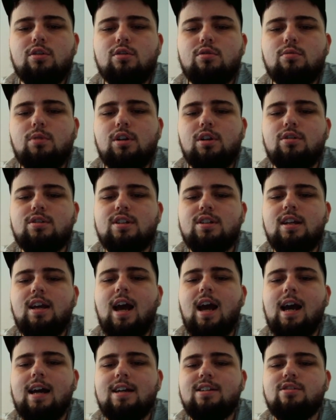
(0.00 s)
When you see
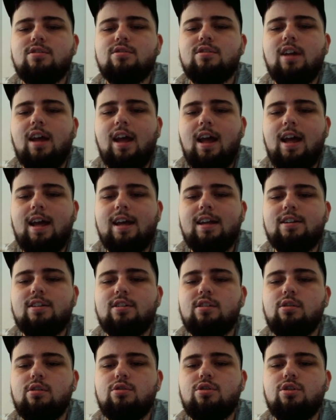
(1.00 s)
a hazard
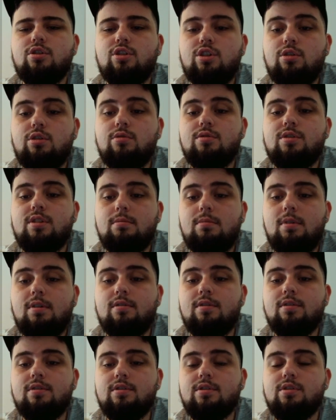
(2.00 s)
ahead, you should use the
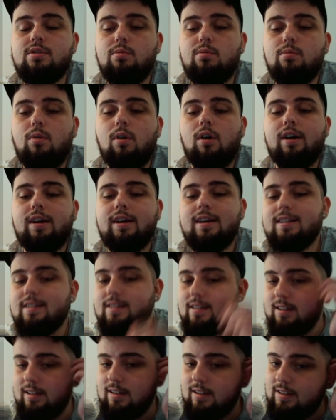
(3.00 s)
mirrors. Why
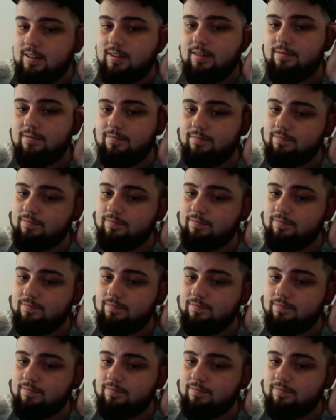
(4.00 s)
is this?